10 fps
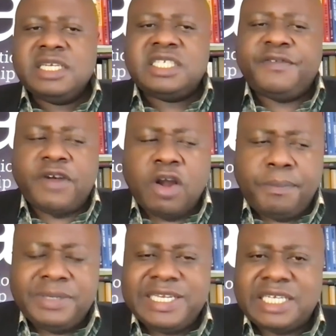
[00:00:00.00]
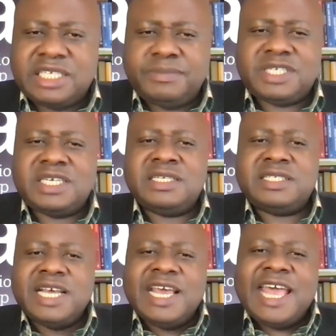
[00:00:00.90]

develop leadership skills,